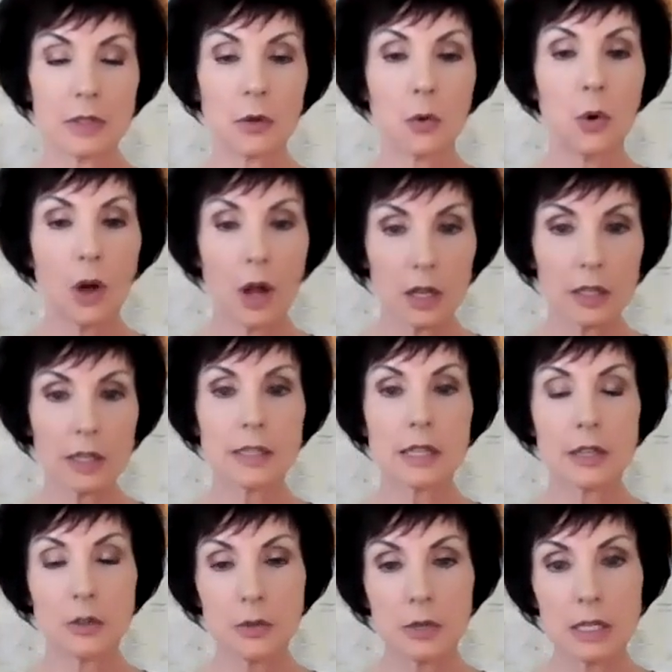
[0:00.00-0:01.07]
qualities
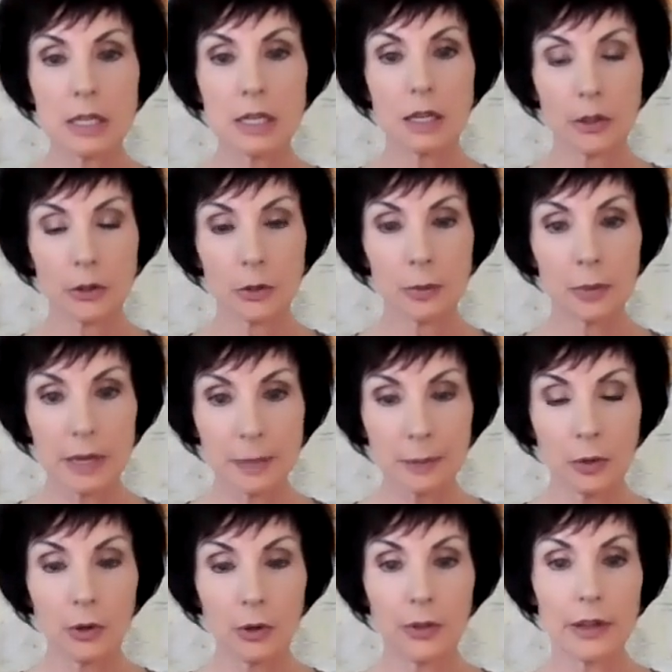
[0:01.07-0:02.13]
that you see in other
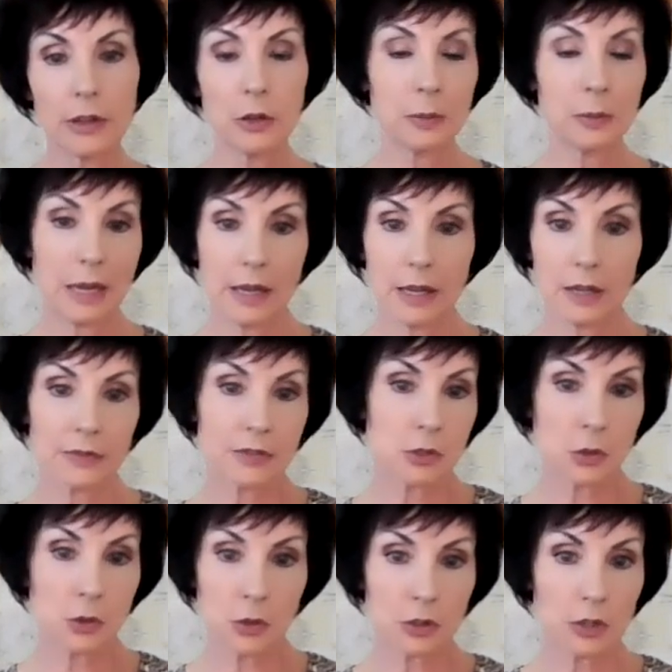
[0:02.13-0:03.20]
people that you may have
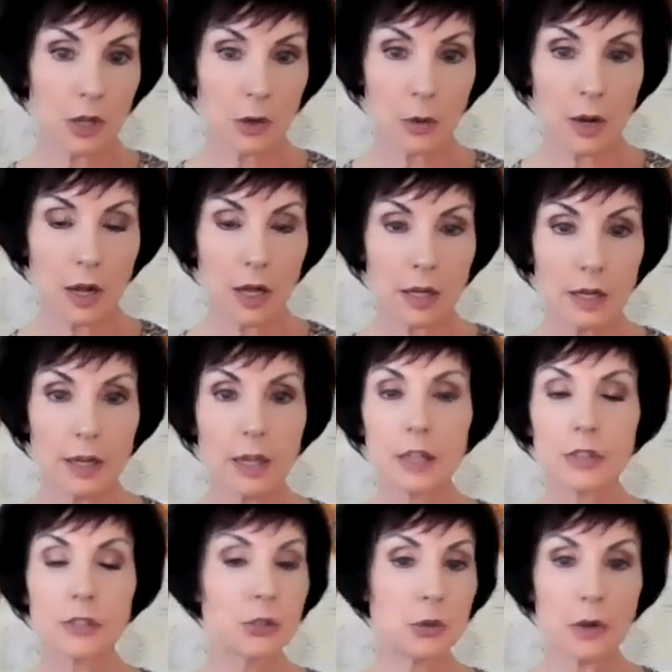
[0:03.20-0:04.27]
scored low on.
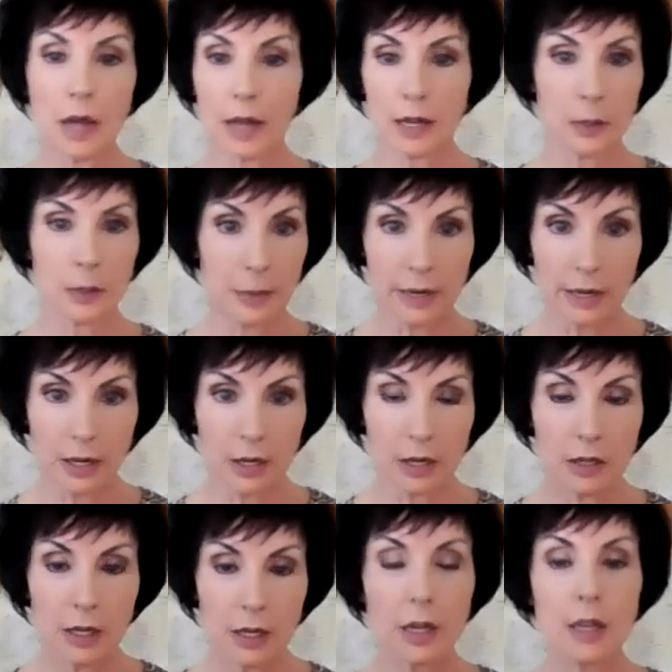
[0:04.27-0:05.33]
Do not
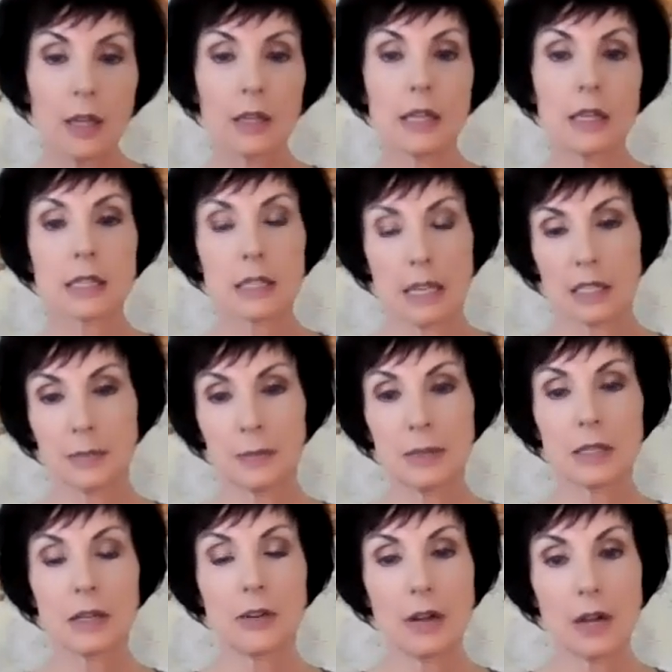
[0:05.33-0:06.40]
compare. The
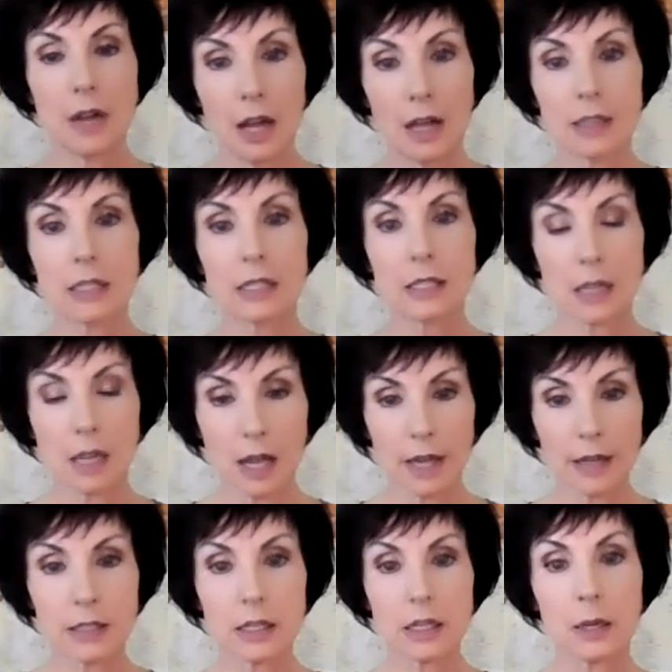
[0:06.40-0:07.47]
assessments are not
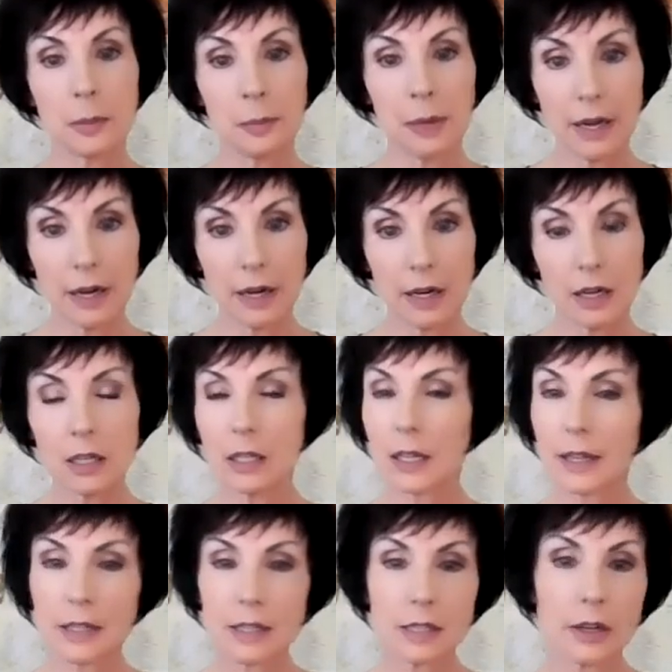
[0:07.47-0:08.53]
designed to compare
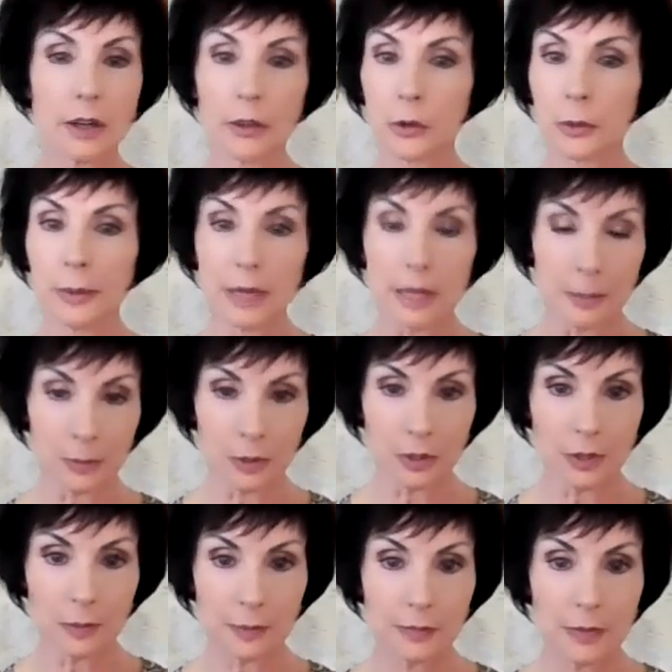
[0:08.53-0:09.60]
against other
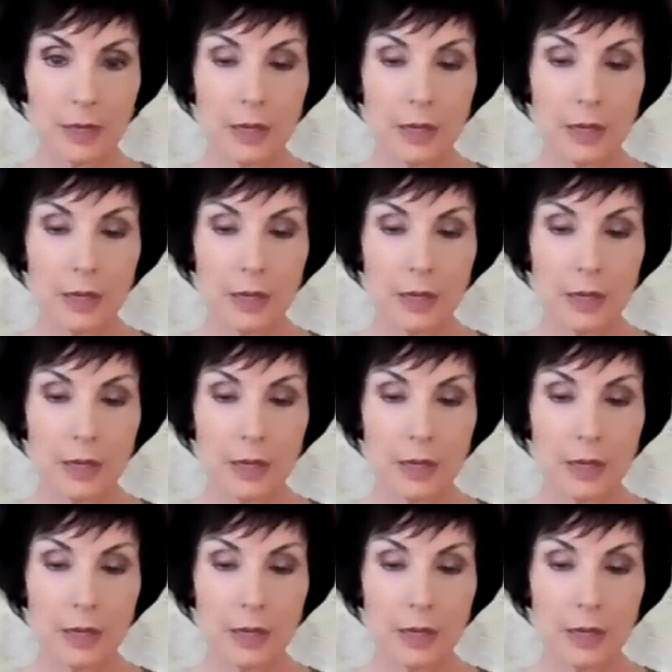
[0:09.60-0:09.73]
people.